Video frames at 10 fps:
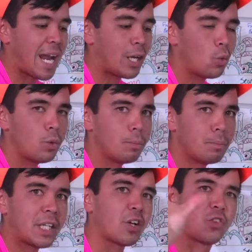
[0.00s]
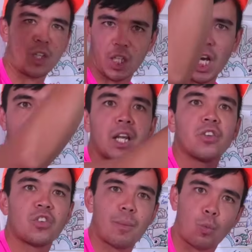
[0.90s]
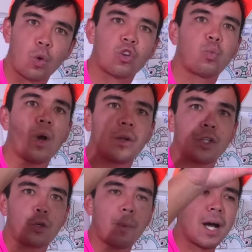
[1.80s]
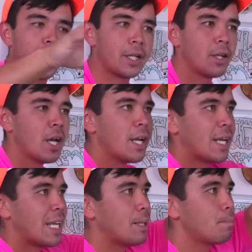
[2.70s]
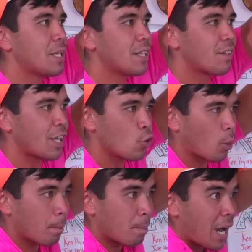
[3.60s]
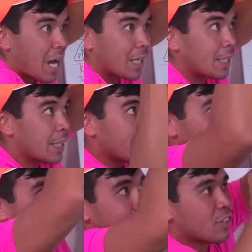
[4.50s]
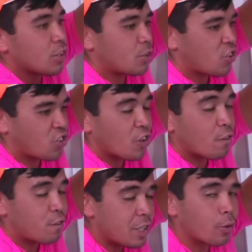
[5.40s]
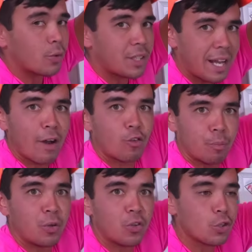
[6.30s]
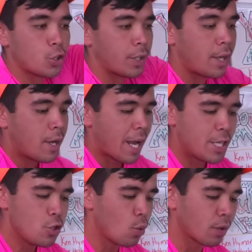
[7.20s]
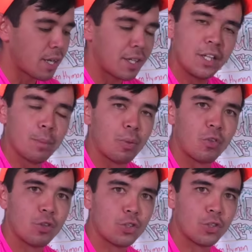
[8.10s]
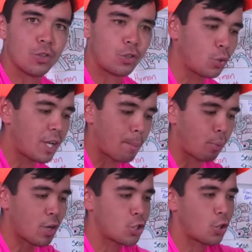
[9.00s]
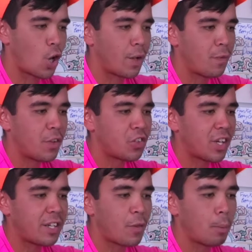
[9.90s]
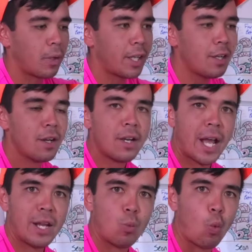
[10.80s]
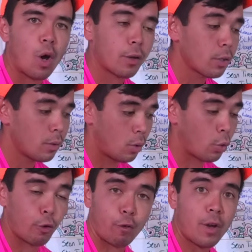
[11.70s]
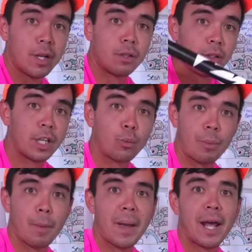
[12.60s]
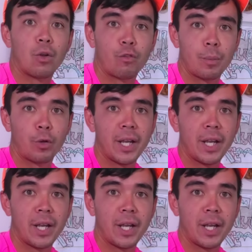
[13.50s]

angle, because the concept works well in your mind, it means that your body gets severely out of position and you are not in a position to get pressure on this side of the blade, and water or your friend can rip the paddle from your